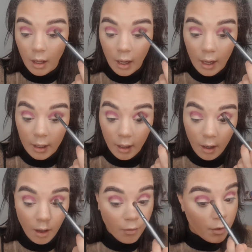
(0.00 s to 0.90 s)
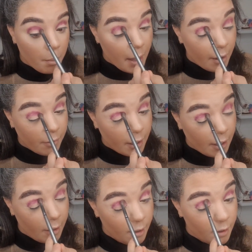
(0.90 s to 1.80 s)
I love a
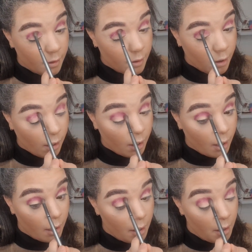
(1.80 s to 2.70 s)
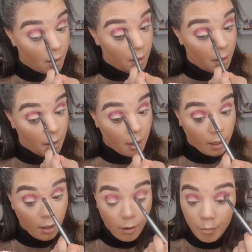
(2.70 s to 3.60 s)
berry colour. I
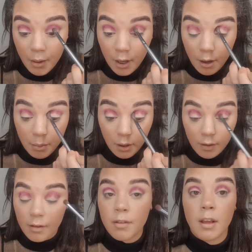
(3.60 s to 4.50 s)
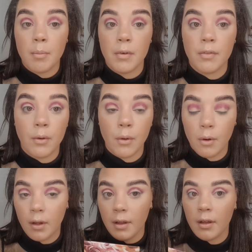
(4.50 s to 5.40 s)
love purple, as I've said before.